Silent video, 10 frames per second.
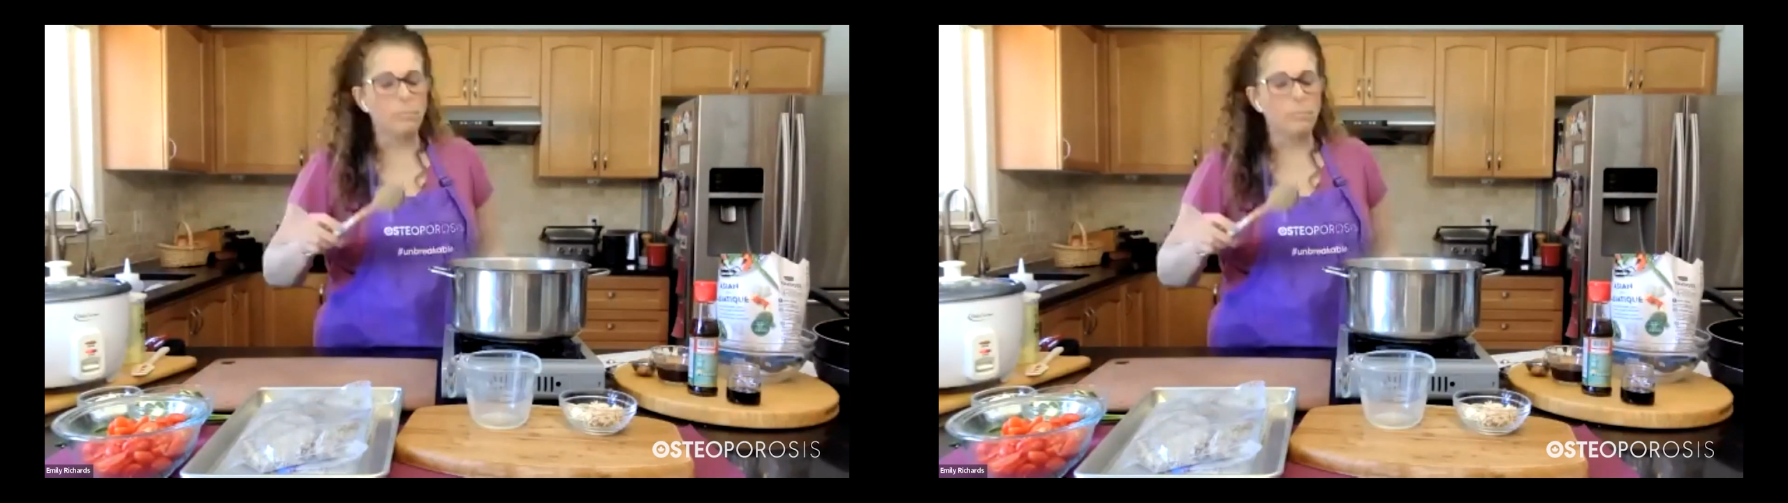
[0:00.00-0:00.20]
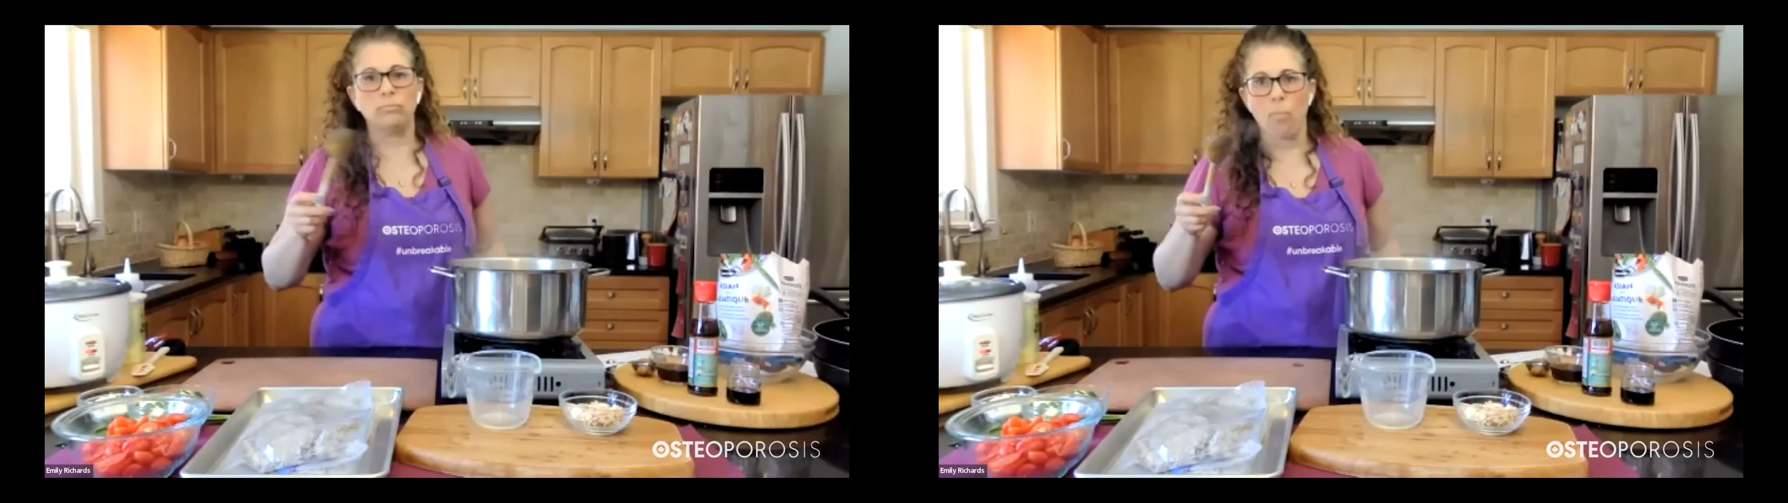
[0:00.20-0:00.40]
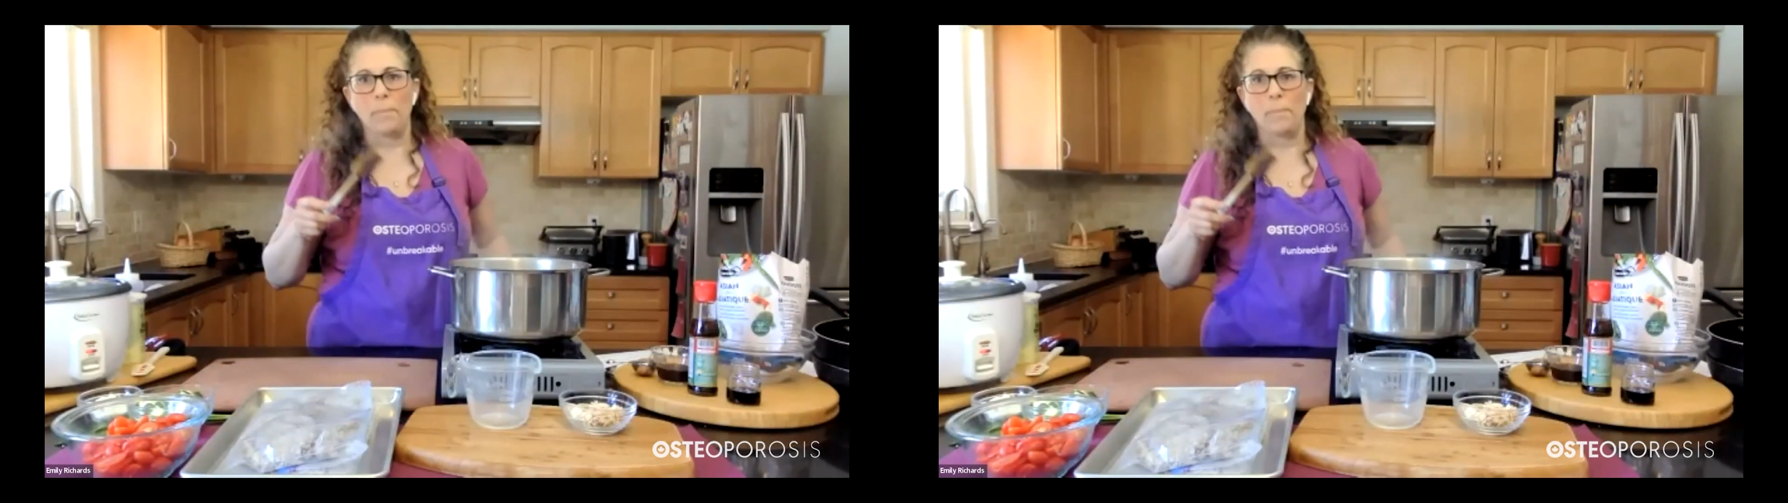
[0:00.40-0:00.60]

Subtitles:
It's almost